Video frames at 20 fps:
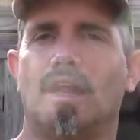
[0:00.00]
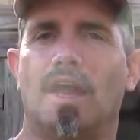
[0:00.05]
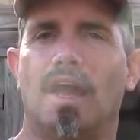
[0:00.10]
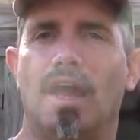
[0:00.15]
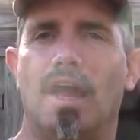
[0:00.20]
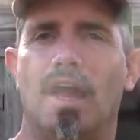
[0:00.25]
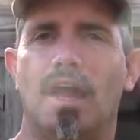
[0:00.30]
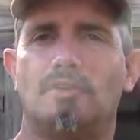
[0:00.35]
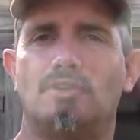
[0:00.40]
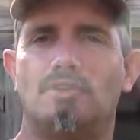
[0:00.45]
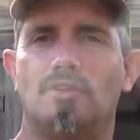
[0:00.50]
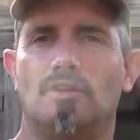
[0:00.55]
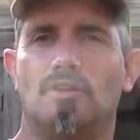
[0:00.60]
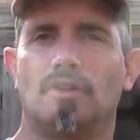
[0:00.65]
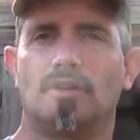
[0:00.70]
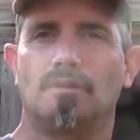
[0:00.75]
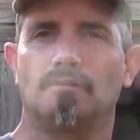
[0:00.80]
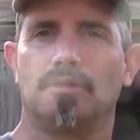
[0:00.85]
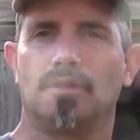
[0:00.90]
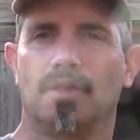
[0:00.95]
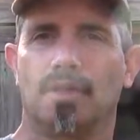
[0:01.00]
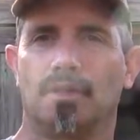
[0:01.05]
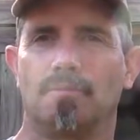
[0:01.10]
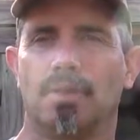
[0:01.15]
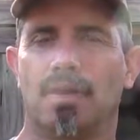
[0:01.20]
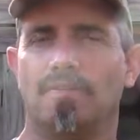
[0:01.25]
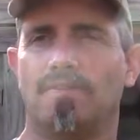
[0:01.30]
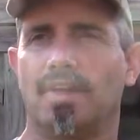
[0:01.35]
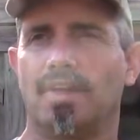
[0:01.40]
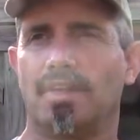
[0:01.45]
I took and planned
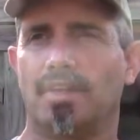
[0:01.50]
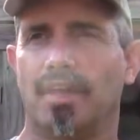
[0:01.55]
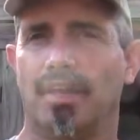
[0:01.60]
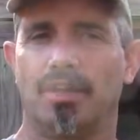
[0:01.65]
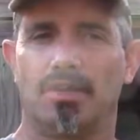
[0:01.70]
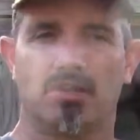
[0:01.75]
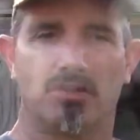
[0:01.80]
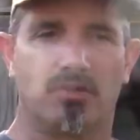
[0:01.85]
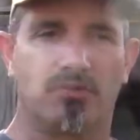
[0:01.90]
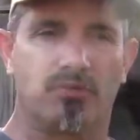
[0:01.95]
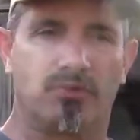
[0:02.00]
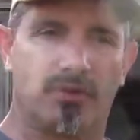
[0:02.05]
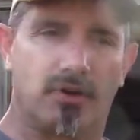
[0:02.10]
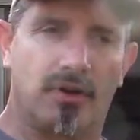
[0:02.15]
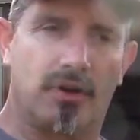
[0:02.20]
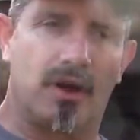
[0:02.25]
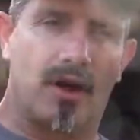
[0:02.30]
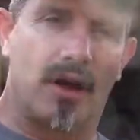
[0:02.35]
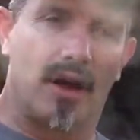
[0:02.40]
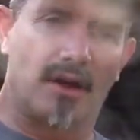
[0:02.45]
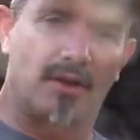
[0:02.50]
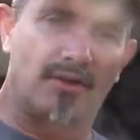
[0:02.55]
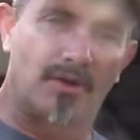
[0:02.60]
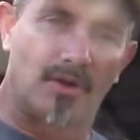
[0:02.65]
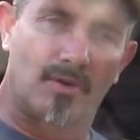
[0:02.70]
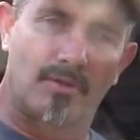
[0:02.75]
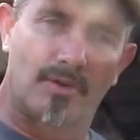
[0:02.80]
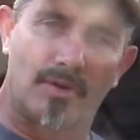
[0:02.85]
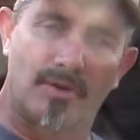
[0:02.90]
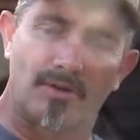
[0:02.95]
my vacation for
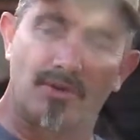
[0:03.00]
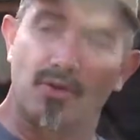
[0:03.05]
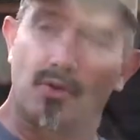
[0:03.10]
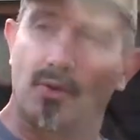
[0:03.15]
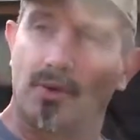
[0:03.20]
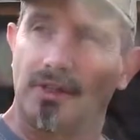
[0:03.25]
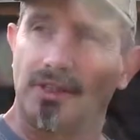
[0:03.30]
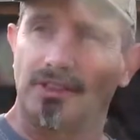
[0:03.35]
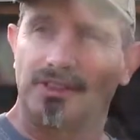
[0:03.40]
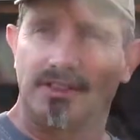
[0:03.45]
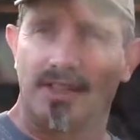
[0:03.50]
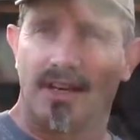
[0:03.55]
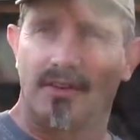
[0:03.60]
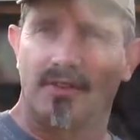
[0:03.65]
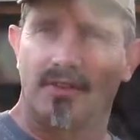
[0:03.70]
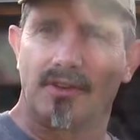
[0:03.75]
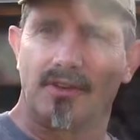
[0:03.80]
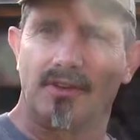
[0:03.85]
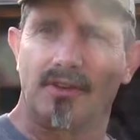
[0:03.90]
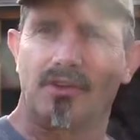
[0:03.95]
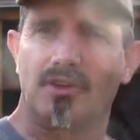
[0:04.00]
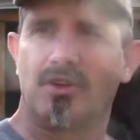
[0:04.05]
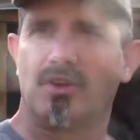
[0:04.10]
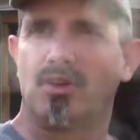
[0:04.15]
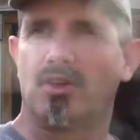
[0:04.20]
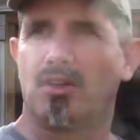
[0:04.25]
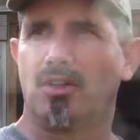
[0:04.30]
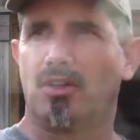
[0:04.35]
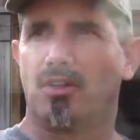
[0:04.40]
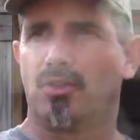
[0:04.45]
October 27th
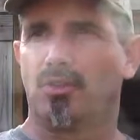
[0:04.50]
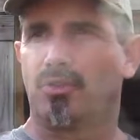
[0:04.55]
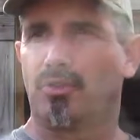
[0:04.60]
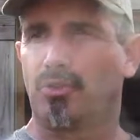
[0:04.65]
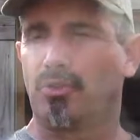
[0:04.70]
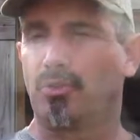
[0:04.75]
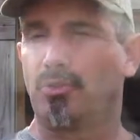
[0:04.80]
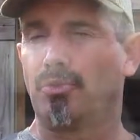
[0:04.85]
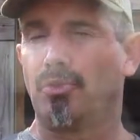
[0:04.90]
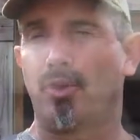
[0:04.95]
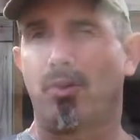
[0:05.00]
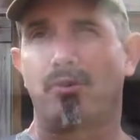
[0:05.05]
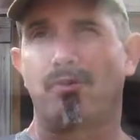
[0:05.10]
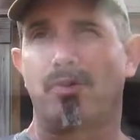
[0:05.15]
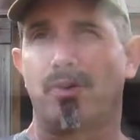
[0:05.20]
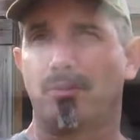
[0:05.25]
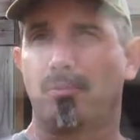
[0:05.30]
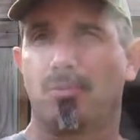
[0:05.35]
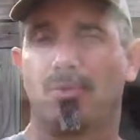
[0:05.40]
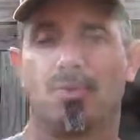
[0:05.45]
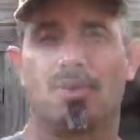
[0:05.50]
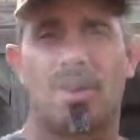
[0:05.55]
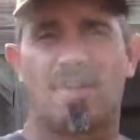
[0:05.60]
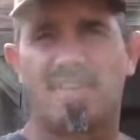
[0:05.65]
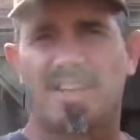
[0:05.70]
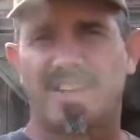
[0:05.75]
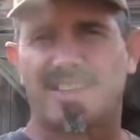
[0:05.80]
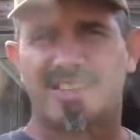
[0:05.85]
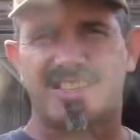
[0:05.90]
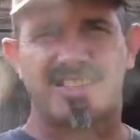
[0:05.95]
through November, I
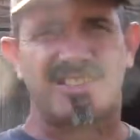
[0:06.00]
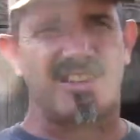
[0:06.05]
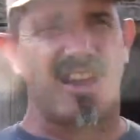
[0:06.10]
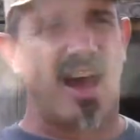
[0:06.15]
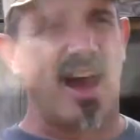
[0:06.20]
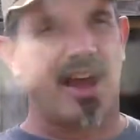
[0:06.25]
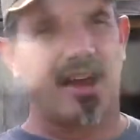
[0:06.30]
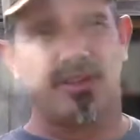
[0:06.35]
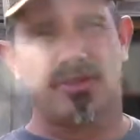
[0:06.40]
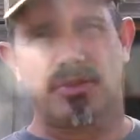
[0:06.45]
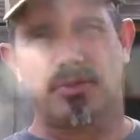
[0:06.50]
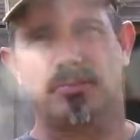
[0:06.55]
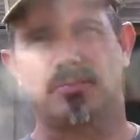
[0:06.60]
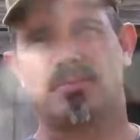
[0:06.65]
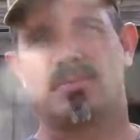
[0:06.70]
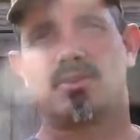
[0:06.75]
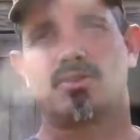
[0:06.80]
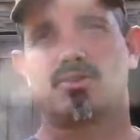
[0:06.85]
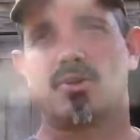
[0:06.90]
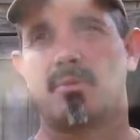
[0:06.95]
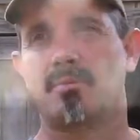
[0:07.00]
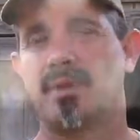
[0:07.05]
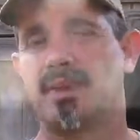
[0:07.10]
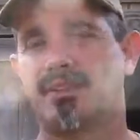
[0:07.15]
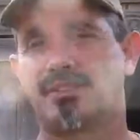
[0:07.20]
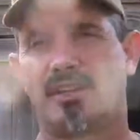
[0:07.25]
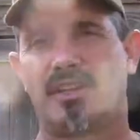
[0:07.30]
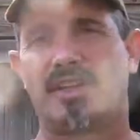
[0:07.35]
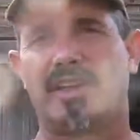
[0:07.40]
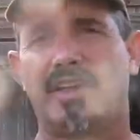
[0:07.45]
think it's 9th. So I'm
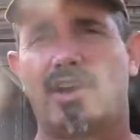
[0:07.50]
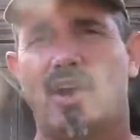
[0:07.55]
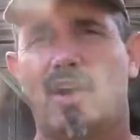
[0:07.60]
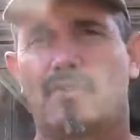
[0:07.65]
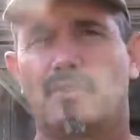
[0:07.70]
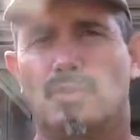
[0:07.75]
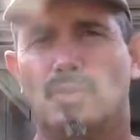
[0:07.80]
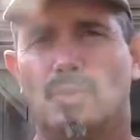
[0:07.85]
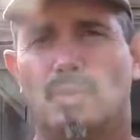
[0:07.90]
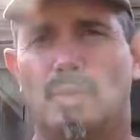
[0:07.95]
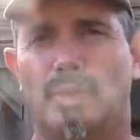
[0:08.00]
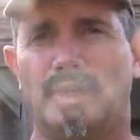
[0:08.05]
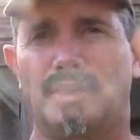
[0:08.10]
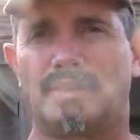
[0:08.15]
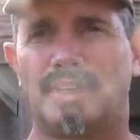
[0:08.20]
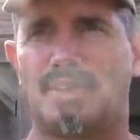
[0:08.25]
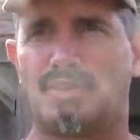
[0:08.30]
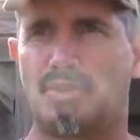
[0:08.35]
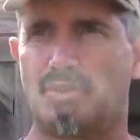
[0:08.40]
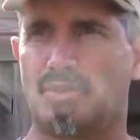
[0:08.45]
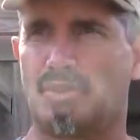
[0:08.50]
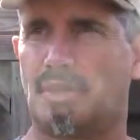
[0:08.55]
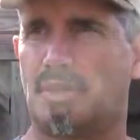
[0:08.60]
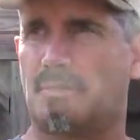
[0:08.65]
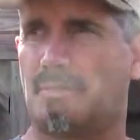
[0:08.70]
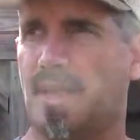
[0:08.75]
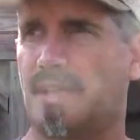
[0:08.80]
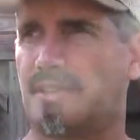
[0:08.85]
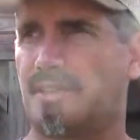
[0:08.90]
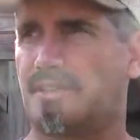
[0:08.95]
basically off 2 weeks. That's usually
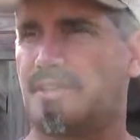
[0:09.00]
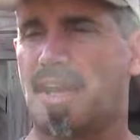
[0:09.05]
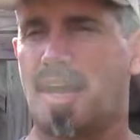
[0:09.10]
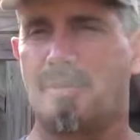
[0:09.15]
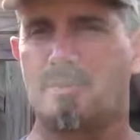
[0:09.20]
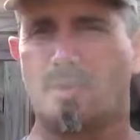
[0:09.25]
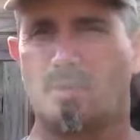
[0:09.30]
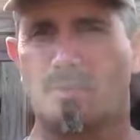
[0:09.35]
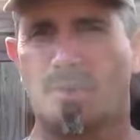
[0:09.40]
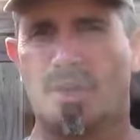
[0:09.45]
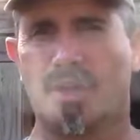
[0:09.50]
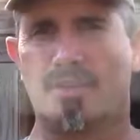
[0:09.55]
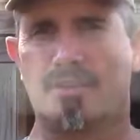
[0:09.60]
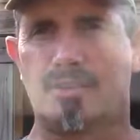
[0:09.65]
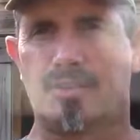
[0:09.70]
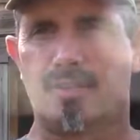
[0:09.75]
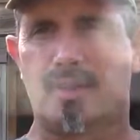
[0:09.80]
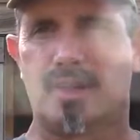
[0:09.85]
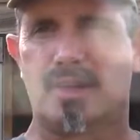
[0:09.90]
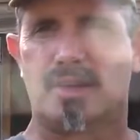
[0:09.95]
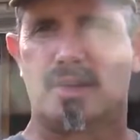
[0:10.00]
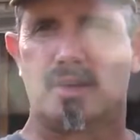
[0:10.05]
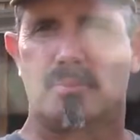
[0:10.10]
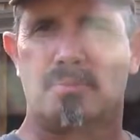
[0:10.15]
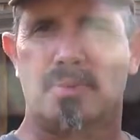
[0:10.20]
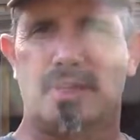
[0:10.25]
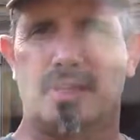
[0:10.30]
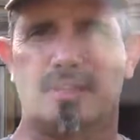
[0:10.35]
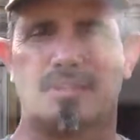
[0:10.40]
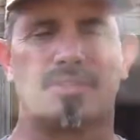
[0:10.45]
about the time the rut around here
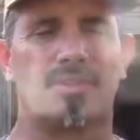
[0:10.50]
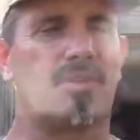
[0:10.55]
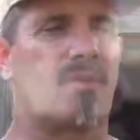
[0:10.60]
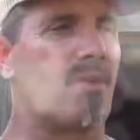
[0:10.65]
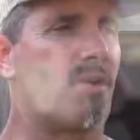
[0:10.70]
peaks.